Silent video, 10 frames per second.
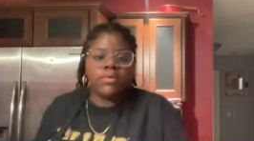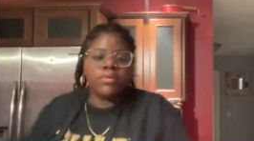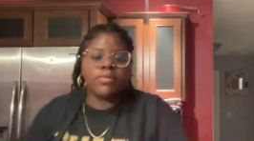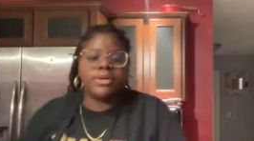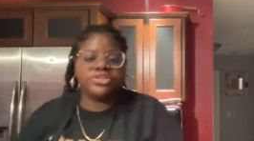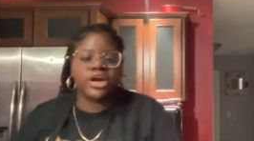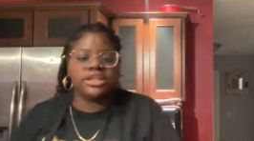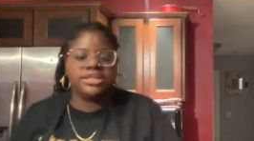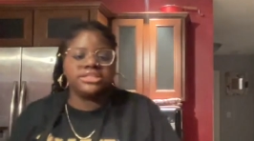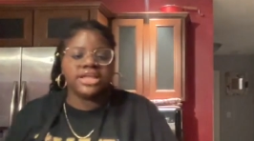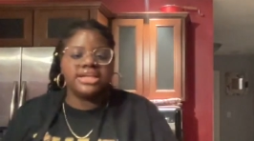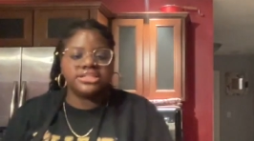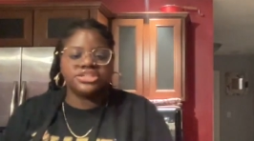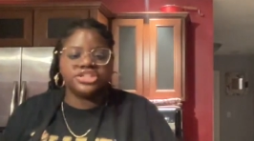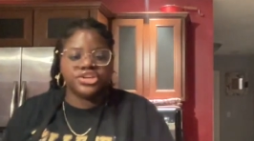Make sure our lid's nice
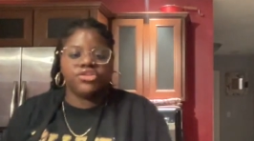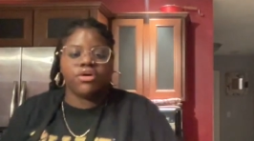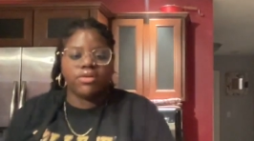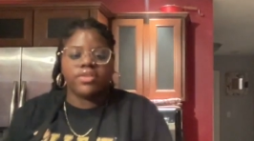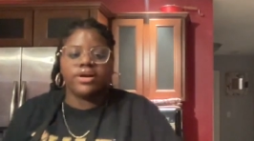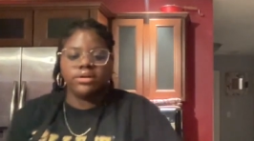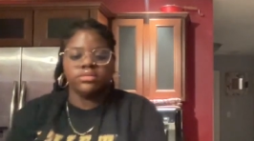and secure on there.